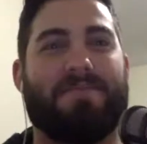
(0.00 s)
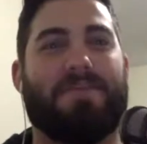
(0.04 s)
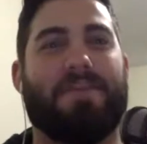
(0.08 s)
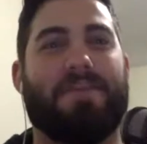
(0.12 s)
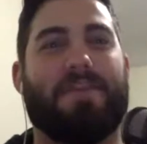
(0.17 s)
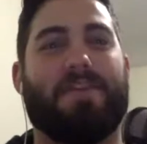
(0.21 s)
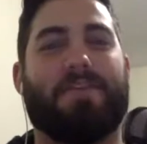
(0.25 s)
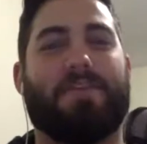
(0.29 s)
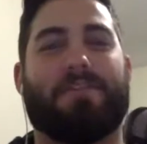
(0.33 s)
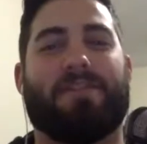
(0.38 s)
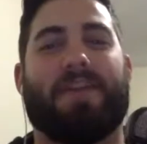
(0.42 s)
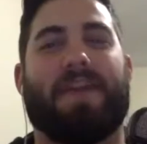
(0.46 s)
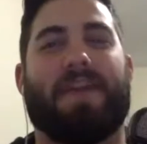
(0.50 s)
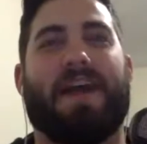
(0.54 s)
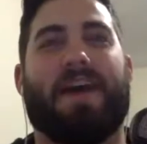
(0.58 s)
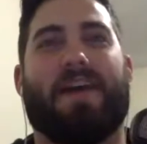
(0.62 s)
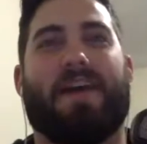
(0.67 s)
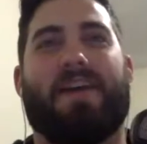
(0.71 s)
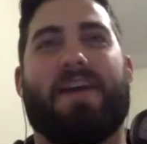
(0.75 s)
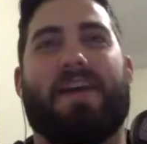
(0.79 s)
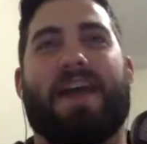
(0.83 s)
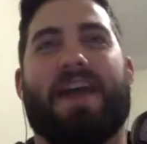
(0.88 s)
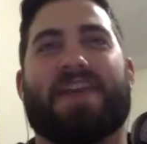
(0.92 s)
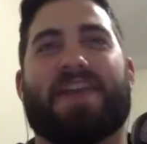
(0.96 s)
views that
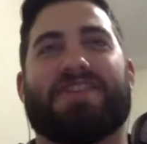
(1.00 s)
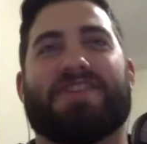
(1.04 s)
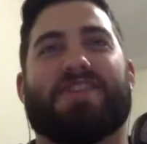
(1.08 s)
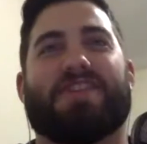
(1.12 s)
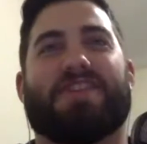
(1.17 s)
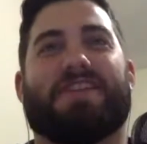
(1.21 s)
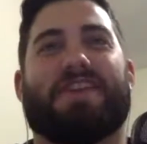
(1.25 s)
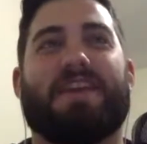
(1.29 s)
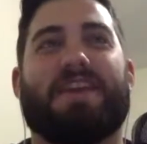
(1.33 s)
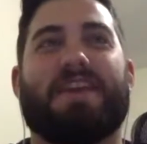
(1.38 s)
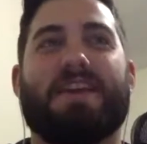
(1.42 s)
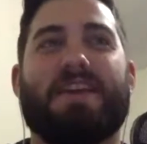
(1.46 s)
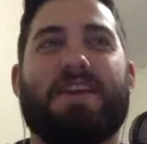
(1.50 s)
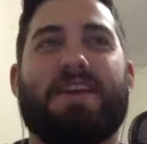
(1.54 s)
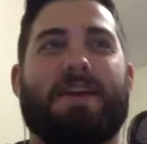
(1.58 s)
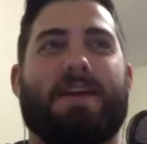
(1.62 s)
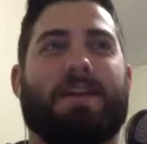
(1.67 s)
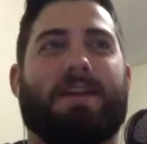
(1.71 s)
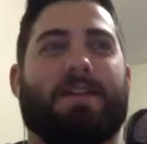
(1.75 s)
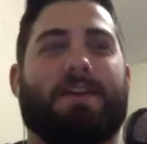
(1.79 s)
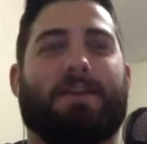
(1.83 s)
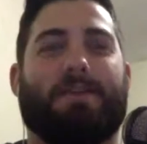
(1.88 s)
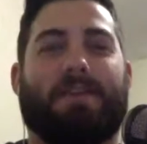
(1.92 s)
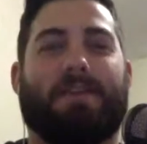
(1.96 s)
are actually
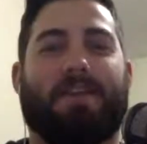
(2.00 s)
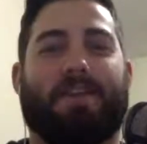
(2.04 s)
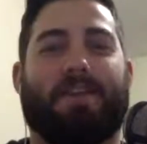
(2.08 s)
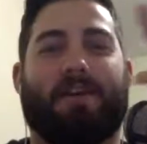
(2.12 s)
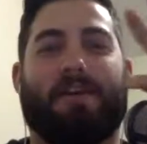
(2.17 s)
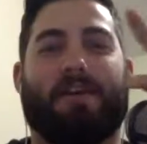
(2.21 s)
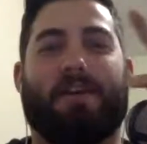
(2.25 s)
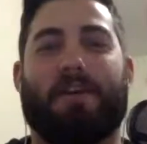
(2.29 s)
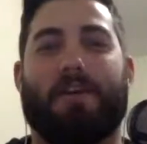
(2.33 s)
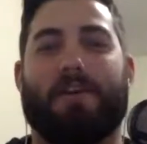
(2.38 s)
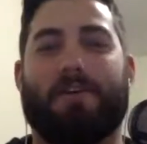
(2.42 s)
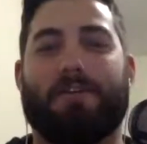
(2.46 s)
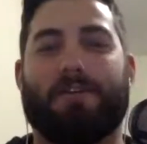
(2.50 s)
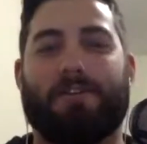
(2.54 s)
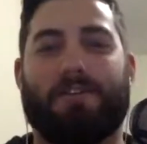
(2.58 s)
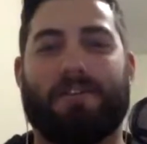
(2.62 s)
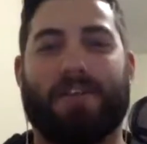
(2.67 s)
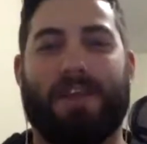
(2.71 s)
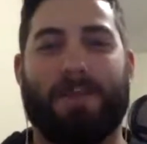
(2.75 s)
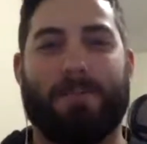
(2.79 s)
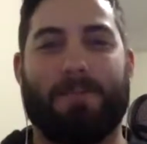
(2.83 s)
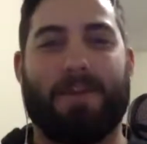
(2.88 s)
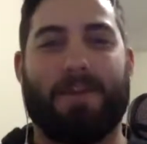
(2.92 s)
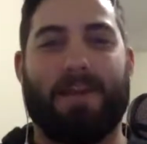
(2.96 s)
loading their own
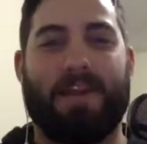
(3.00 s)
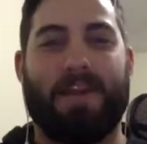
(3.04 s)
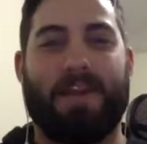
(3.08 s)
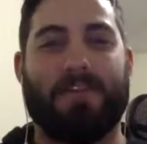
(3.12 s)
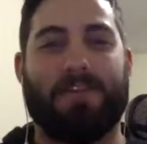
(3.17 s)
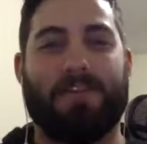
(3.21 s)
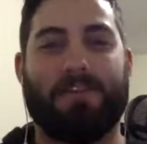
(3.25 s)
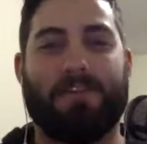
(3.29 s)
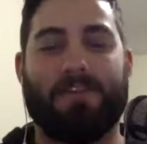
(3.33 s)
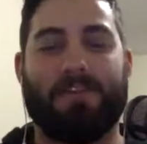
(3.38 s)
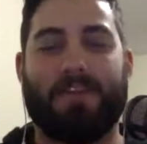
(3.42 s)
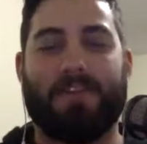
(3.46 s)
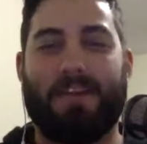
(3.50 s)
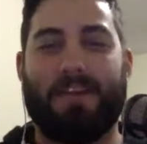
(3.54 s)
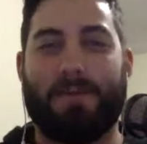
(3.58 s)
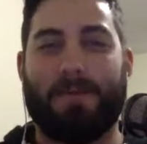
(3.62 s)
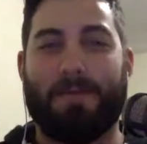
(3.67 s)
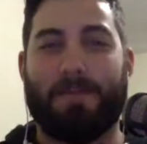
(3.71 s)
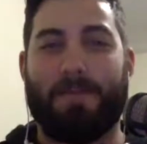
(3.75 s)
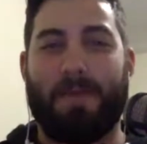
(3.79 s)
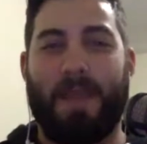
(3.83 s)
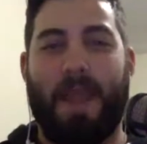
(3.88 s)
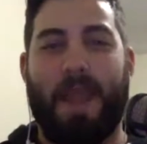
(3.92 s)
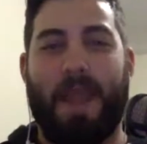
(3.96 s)
separate history
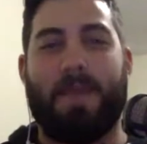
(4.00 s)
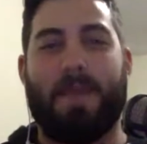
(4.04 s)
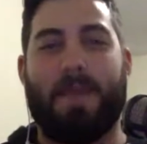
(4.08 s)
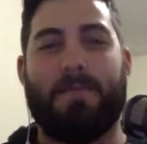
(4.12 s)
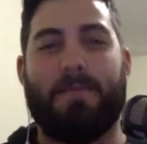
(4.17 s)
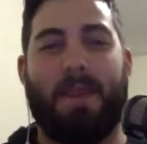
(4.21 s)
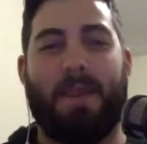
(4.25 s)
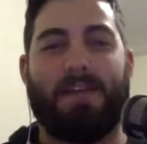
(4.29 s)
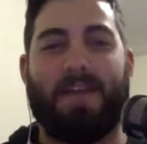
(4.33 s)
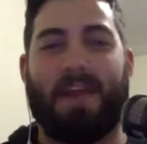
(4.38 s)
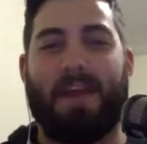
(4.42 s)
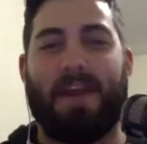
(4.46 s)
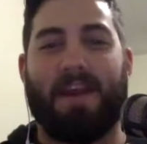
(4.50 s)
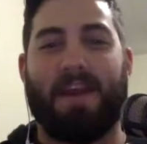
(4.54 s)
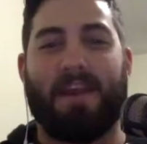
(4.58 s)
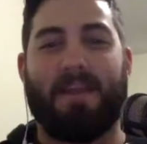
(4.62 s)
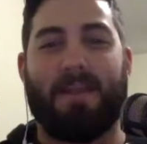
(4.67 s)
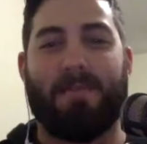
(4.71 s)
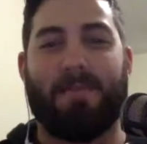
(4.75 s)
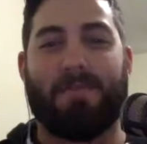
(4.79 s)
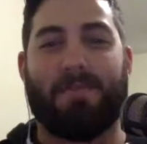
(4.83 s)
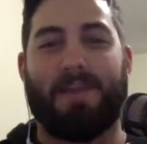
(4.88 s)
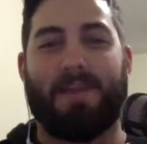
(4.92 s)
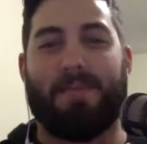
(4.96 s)
and maintaining
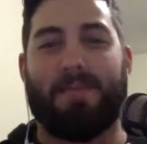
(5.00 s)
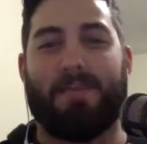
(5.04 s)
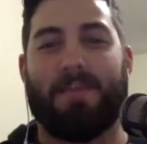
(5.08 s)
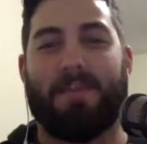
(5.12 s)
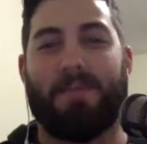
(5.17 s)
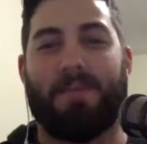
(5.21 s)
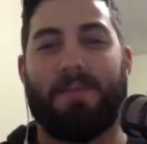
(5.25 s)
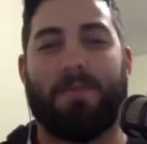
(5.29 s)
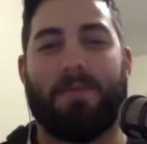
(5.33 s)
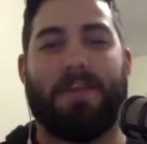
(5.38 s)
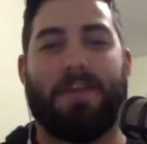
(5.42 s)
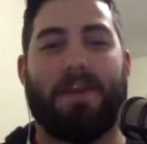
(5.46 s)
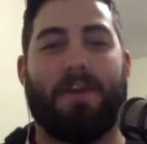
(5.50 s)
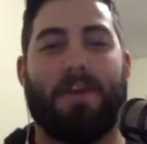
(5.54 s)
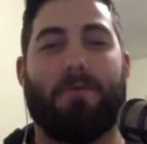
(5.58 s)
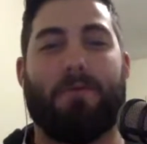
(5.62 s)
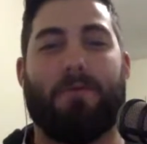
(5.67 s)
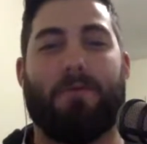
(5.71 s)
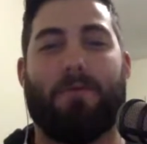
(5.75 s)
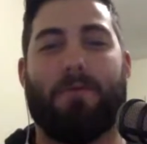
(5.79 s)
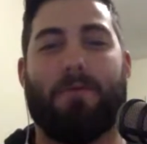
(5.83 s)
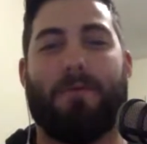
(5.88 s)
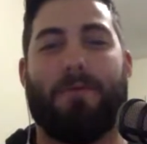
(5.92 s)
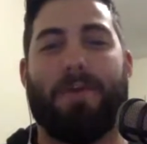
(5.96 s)
them separately without
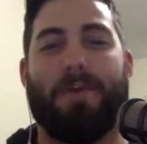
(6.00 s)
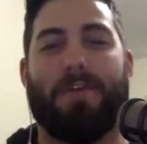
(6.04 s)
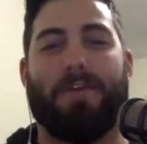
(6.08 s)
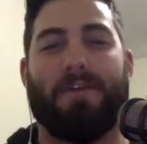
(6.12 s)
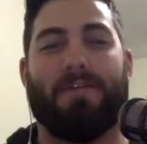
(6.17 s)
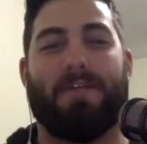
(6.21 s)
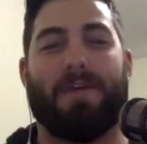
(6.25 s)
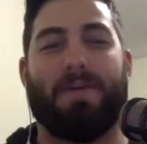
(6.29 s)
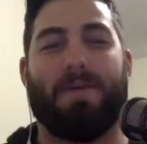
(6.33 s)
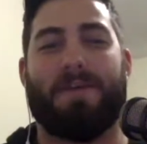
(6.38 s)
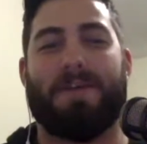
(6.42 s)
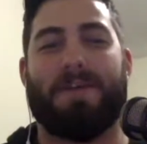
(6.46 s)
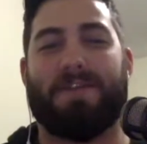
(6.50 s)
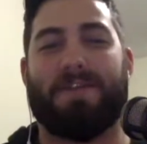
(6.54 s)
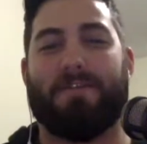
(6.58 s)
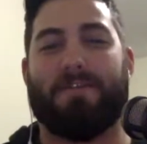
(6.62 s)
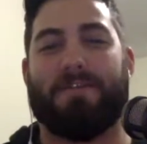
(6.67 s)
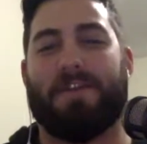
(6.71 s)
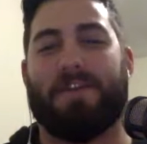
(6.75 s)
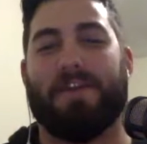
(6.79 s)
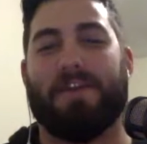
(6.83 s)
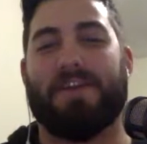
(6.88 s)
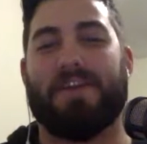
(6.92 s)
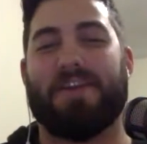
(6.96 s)
one of them
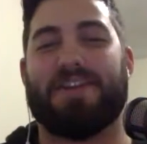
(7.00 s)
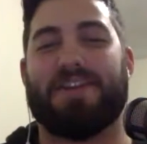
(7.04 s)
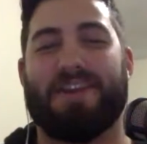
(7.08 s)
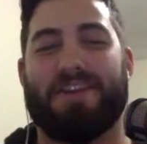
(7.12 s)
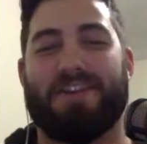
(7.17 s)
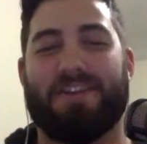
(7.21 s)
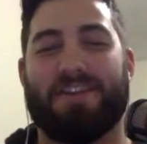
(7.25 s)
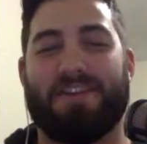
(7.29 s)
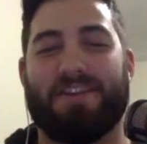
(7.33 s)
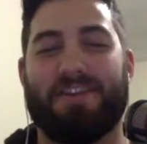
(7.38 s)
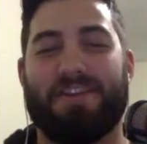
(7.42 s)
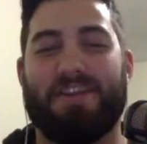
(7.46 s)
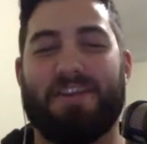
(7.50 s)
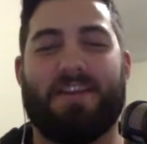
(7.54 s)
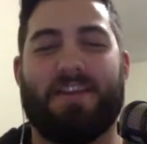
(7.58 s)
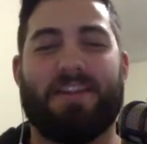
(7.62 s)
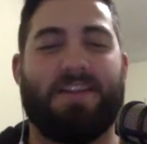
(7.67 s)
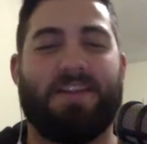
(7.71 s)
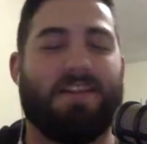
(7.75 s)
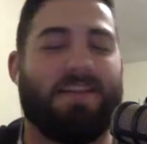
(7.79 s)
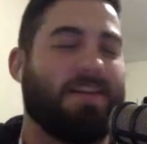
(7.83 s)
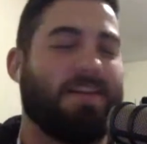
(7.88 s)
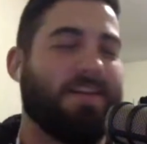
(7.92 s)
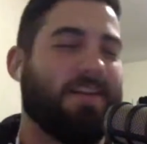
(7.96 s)
interfering with each other,
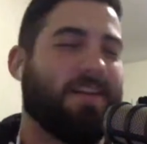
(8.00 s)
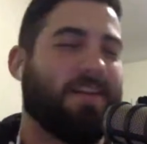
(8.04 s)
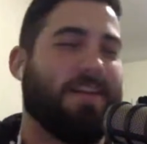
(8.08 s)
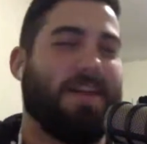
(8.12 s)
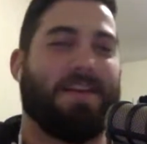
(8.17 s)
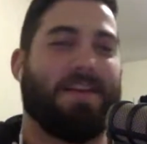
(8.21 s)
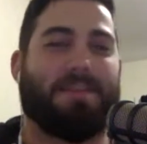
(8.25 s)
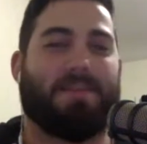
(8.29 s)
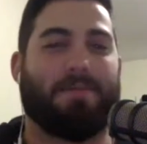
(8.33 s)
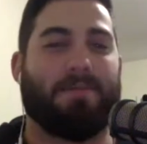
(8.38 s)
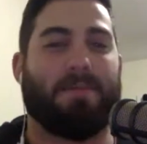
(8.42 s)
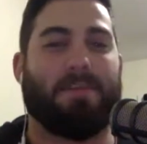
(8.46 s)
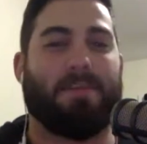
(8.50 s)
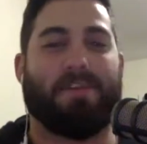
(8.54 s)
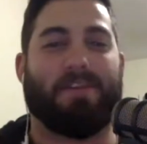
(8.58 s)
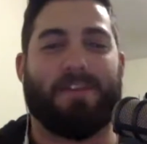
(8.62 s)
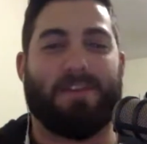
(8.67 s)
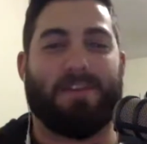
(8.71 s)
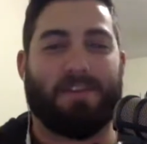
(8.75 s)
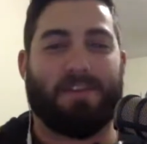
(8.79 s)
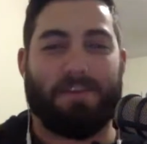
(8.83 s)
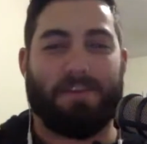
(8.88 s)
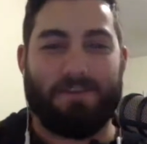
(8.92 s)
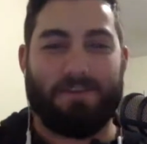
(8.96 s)
it's a breeze
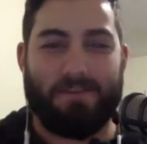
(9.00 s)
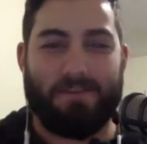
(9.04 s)
to do.